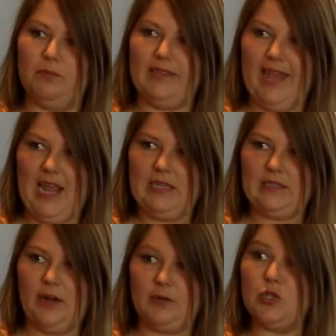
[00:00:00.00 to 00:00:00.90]

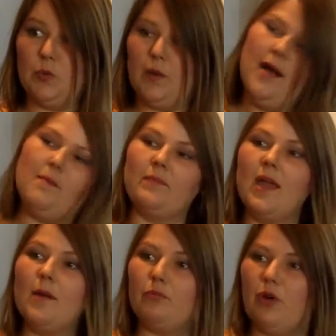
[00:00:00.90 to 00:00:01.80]
blades or 2
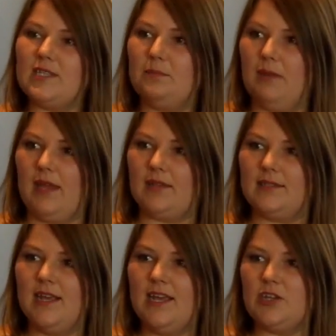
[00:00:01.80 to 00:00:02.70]
press
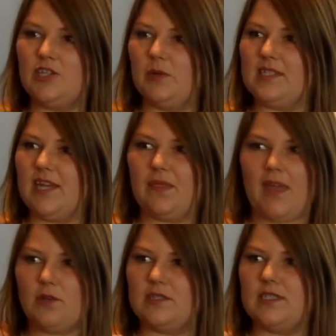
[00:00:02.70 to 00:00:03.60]
plates. So it's
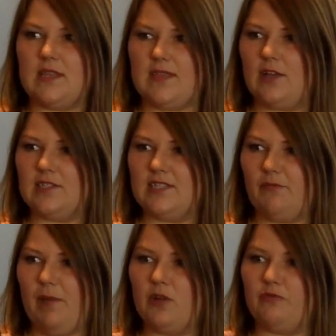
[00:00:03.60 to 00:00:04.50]
thousands and thousands
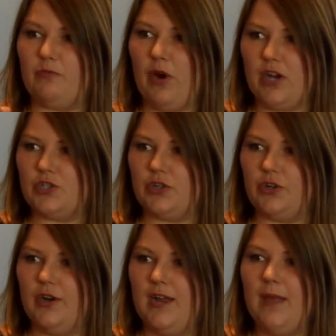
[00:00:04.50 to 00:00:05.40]
of pounds of
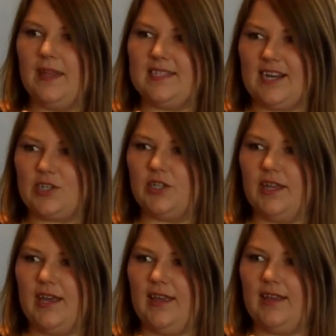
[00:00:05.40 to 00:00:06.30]
pressure that's
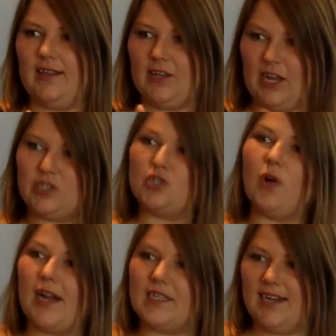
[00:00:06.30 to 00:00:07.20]
actually
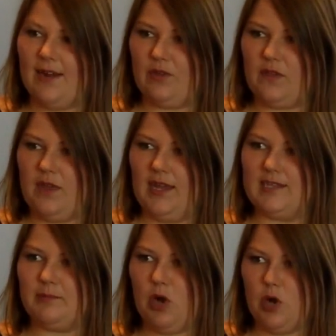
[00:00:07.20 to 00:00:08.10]
extracting everything,
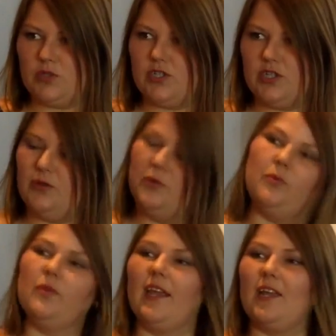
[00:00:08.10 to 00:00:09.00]
as opposed
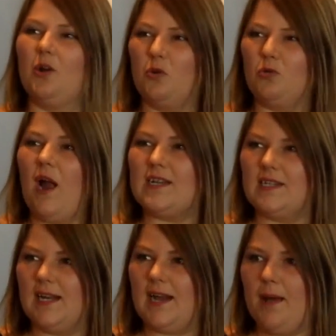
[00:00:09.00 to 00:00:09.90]
to
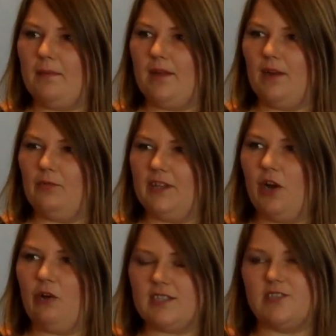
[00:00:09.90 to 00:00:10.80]
grinding it up in a really
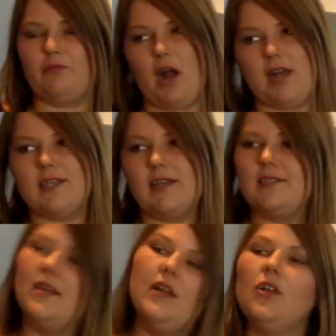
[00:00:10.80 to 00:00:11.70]
aggressive
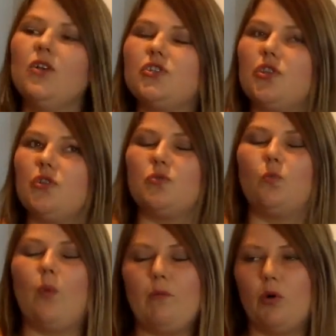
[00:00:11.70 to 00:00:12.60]
process. So there's
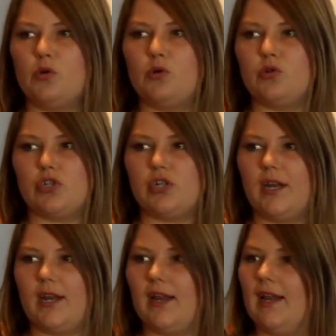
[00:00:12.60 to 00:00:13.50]
way more nutrition
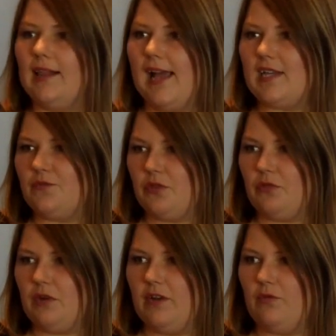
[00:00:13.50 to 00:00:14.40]
in it. It lasts for
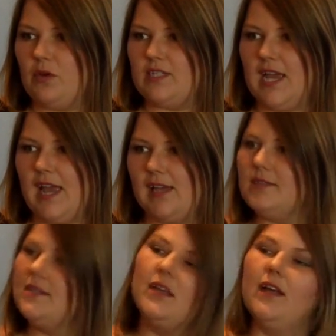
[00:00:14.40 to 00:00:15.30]
3 to 4
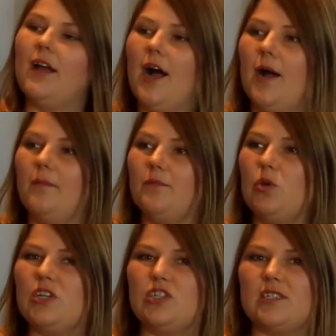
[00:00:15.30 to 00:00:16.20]
days. You
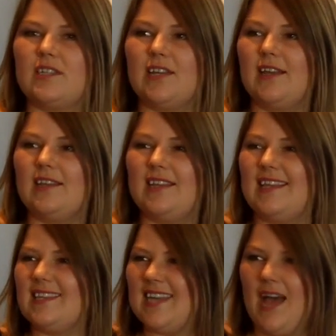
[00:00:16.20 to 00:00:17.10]
can just,
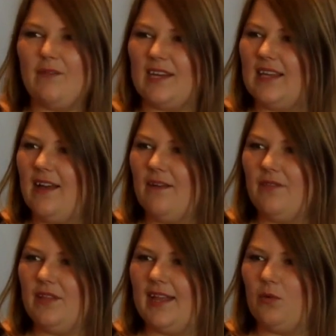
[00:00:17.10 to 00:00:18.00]
it doesn't have any
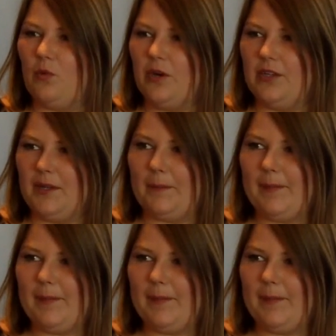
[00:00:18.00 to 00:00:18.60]
of the weird little